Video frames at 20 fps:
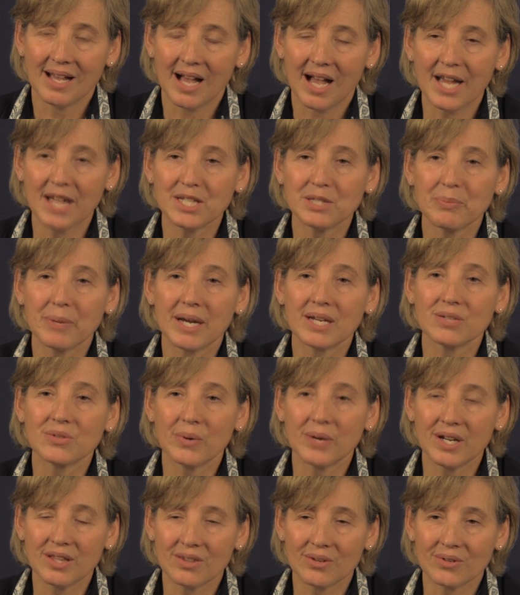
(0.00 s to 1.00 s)
I expect
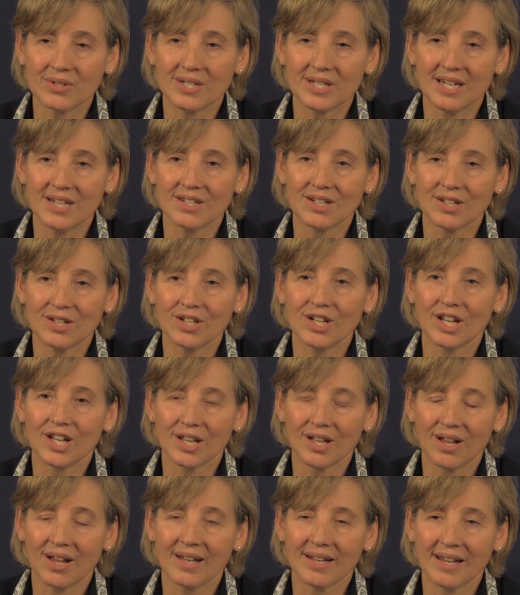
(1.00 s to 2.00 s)
2013 to look a
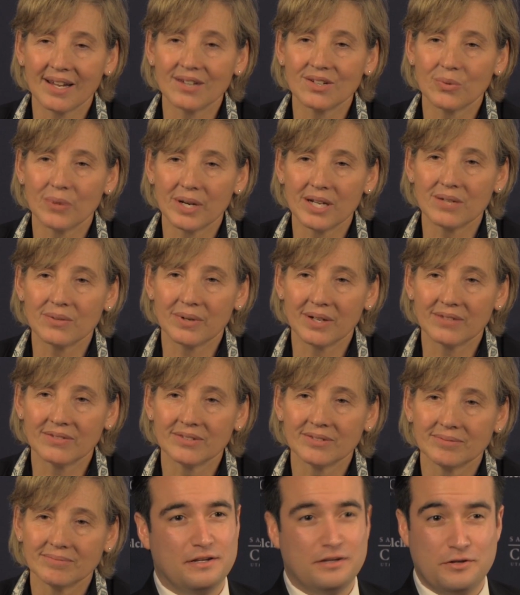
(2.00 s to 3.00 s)
lot like
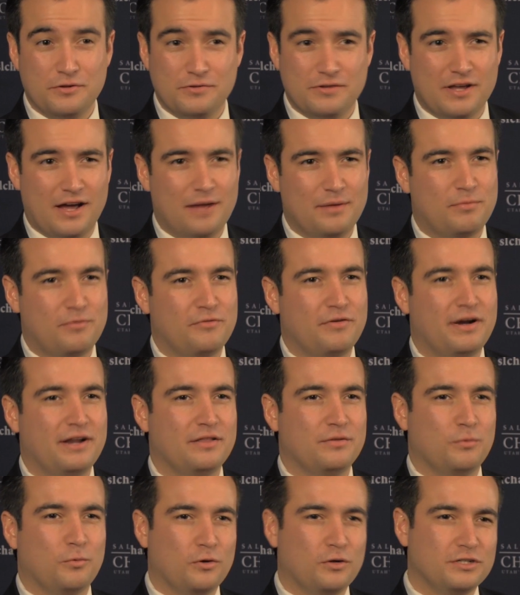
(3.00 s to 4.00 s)
2012. In Utah,
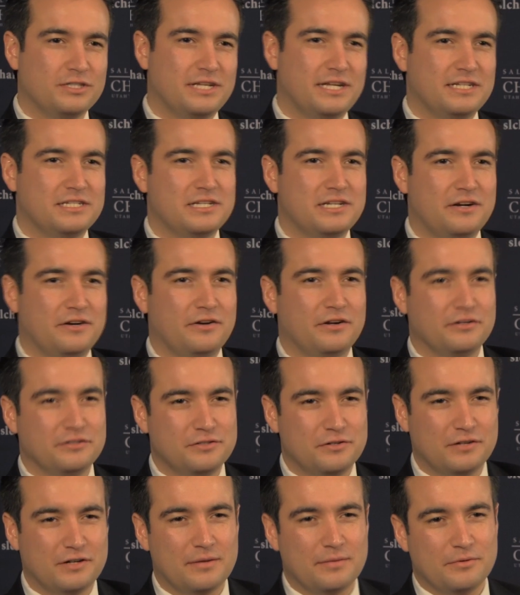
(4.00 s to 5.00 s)
provided the worst case
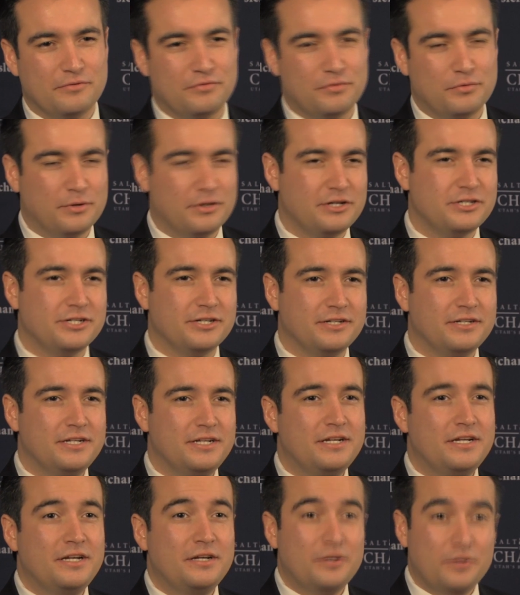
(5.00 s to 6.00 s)
scenarios don't come to fruition,
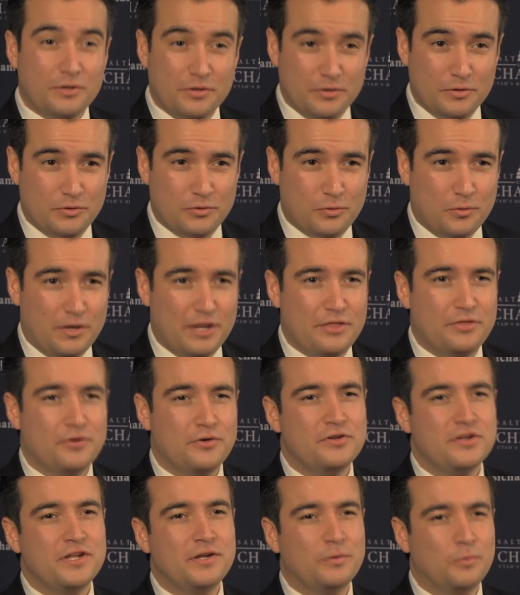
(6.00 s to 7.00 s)

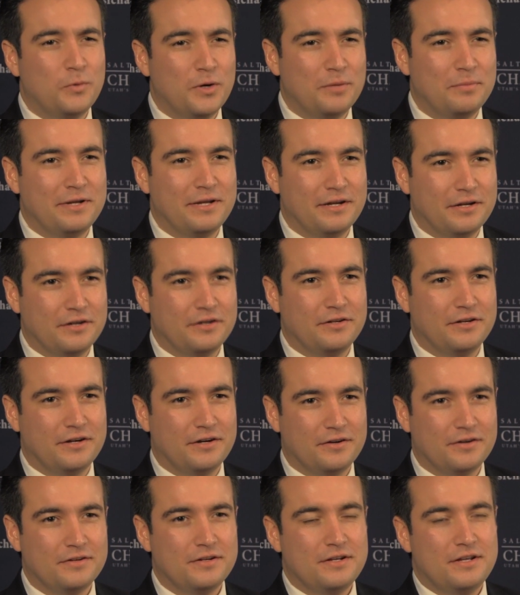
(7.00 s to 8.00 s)
2013 will be a good
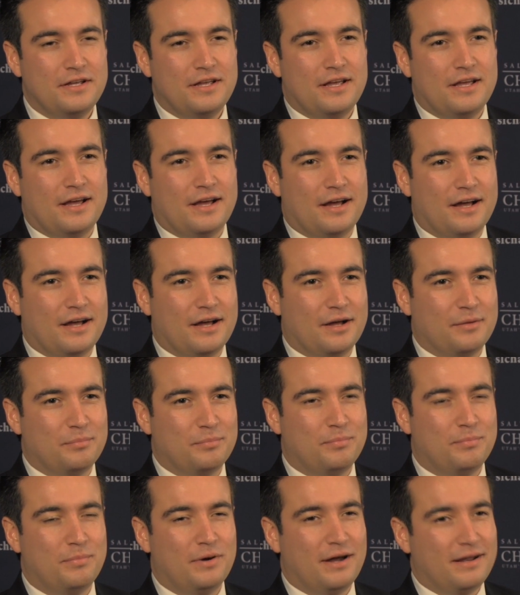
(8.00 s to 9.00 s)
year.
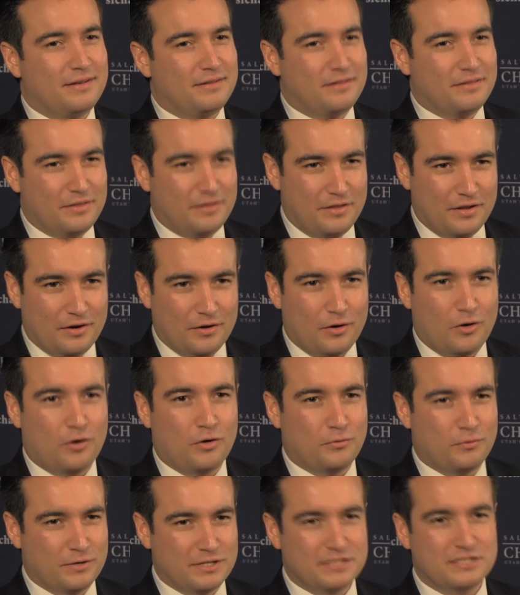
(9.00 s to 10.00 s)
But there
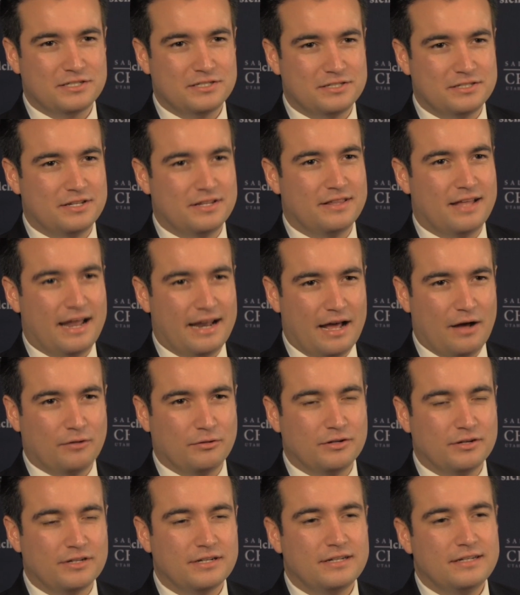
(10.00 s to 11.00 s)
are risks to that
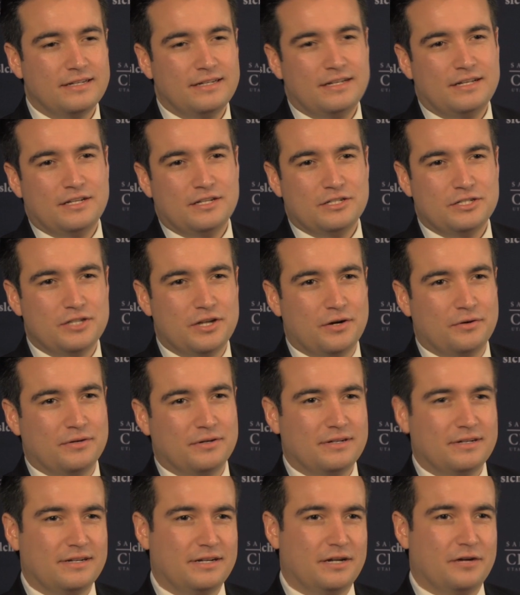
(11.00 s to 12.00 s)
outlook.
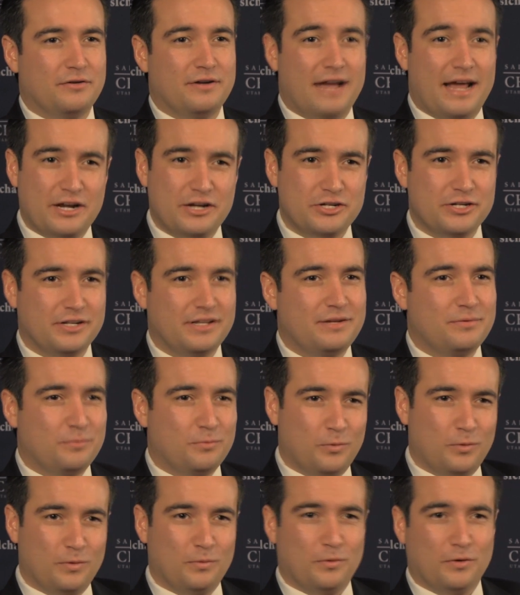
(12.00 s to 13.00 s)
So, nationally,
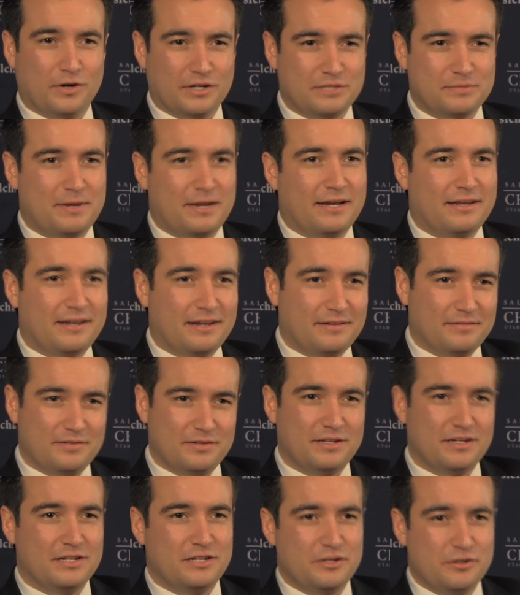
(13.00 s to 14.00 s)
we're expecting
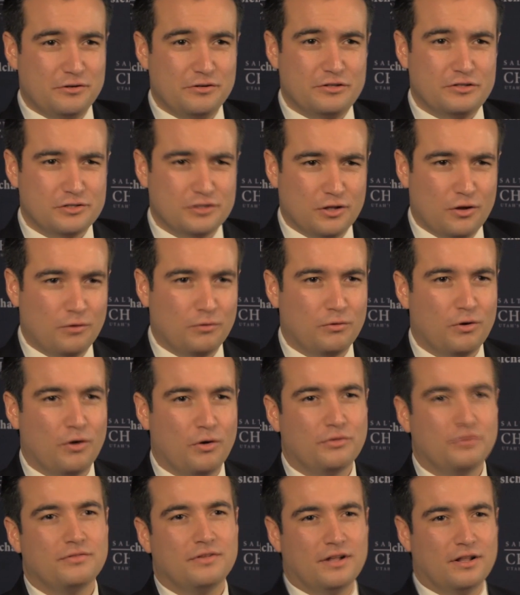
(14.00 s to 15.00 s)
continued slow
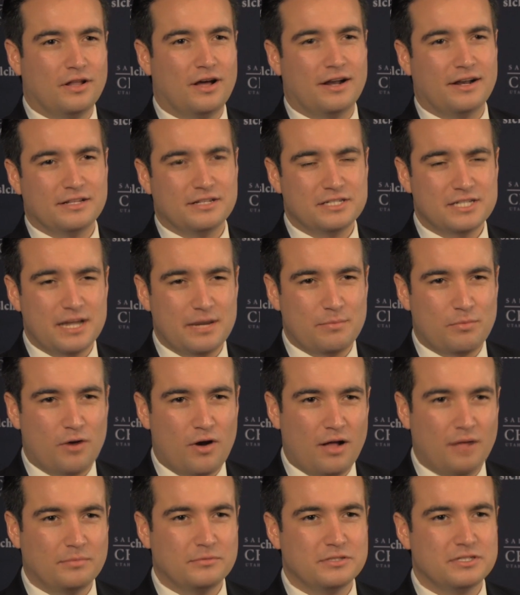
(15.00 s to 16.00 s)
growth. A lot of the same
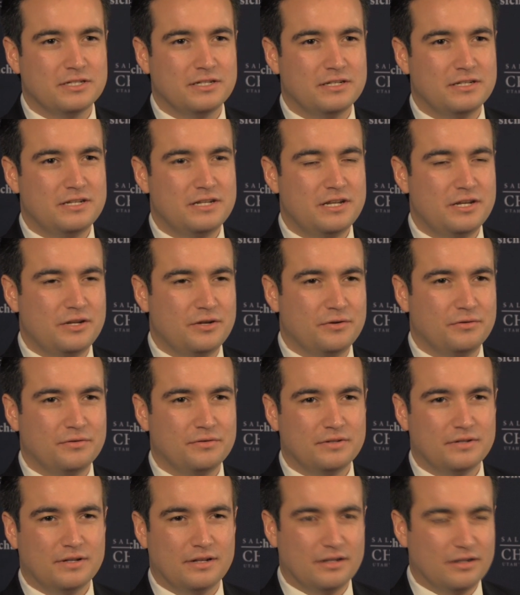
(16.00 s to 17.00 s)
problems continue,
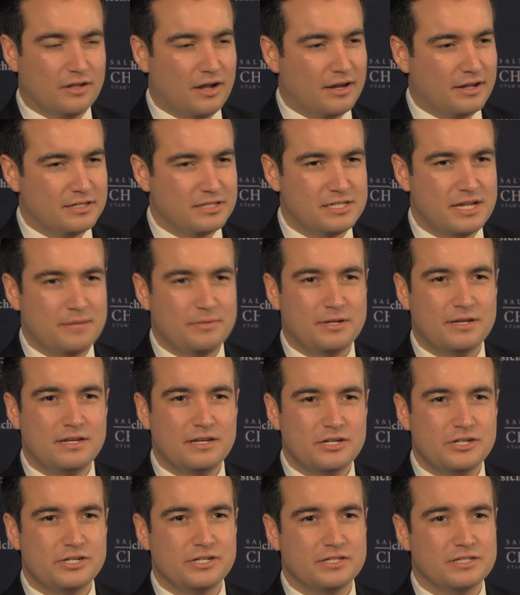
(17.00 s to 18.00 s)
a lot of the same
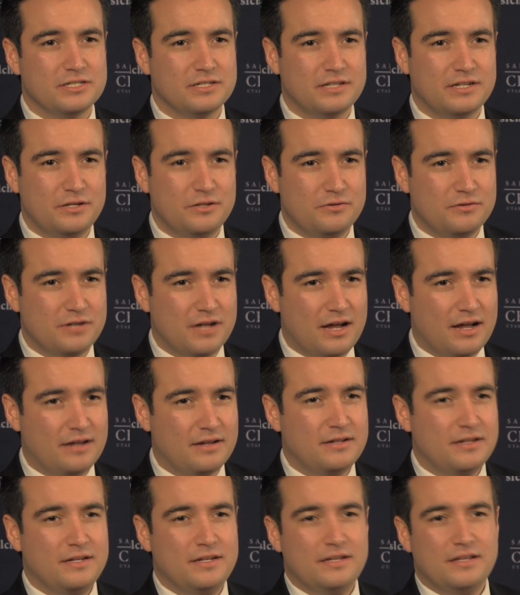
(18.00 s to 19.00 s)
conditions. In Utah,
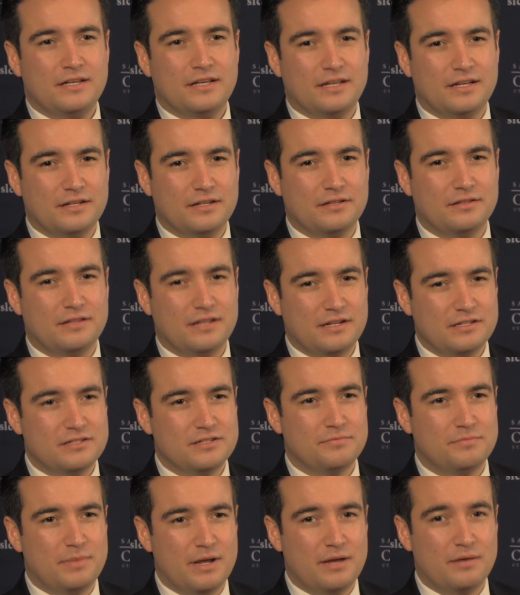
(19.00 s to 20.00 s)

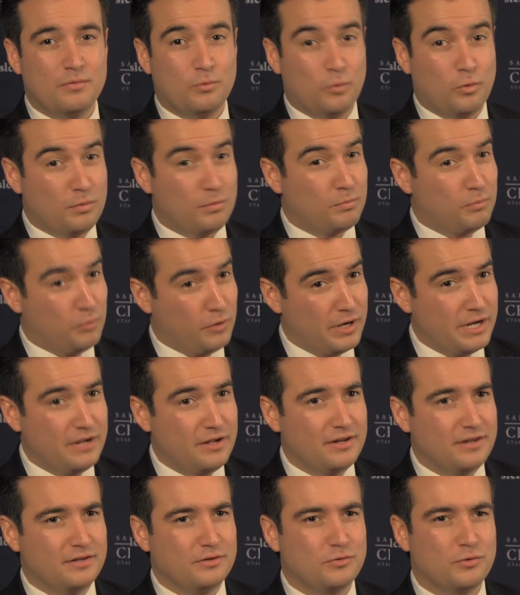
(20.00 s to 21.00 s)
things were pretty
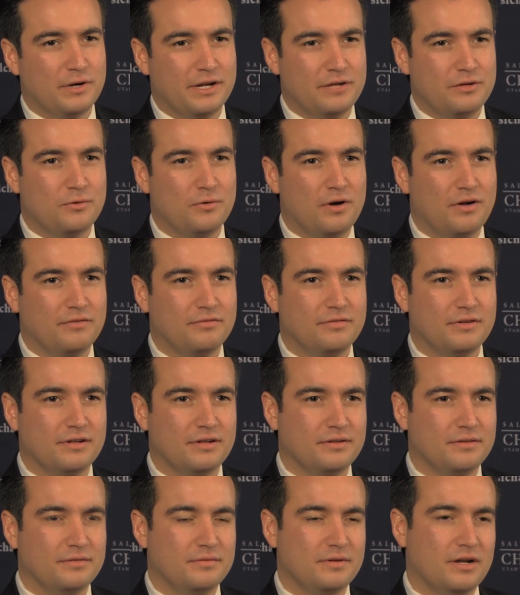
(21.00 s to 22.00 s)
good in
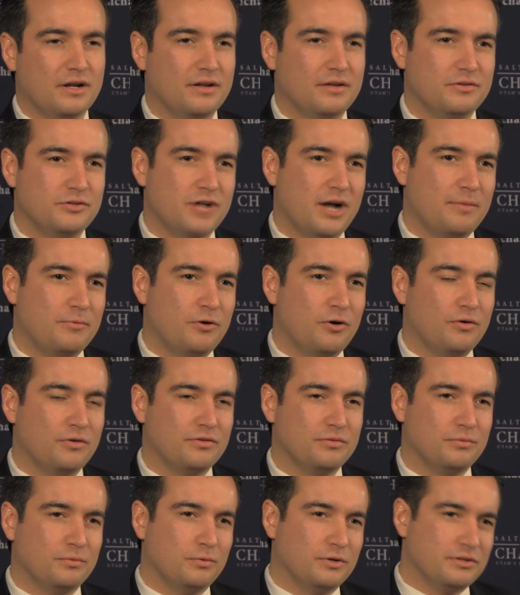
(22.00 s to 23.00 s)
2012. Job
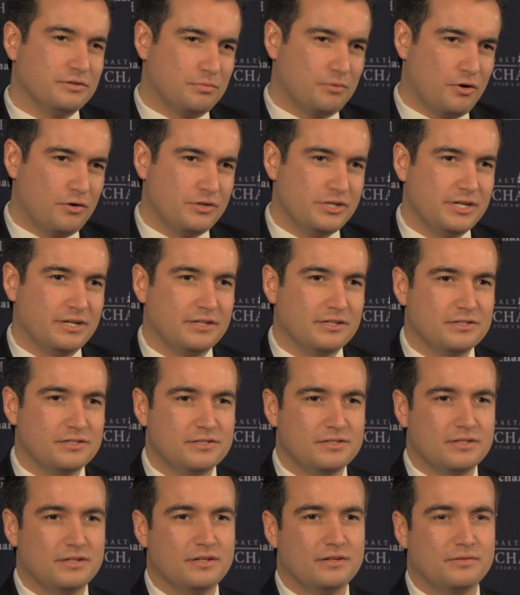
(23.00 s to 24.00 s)
growth was approaching
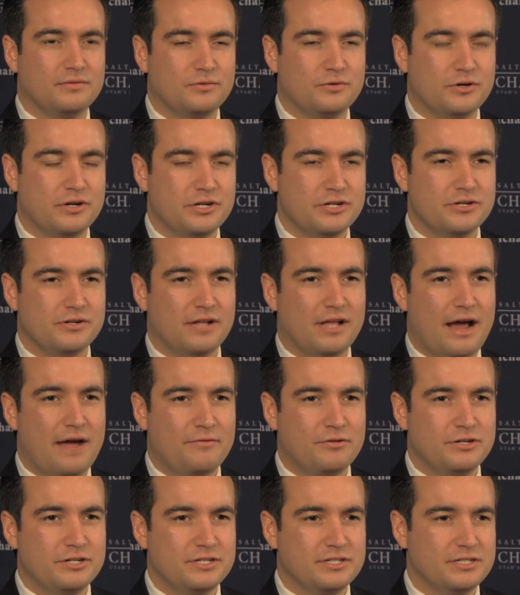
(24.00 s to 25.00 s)
its traditional
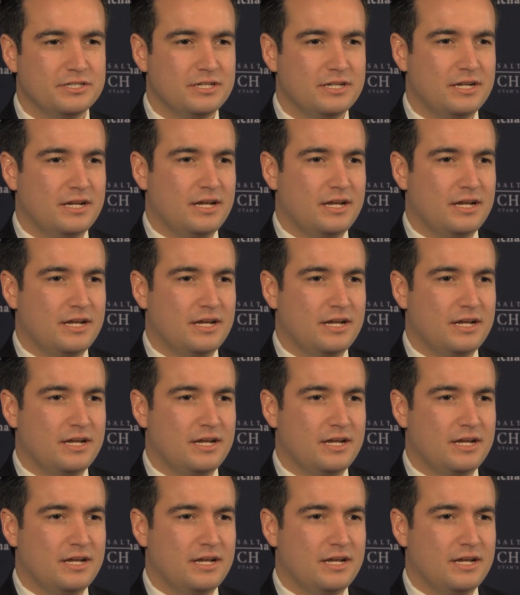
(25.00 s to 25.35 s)
averages.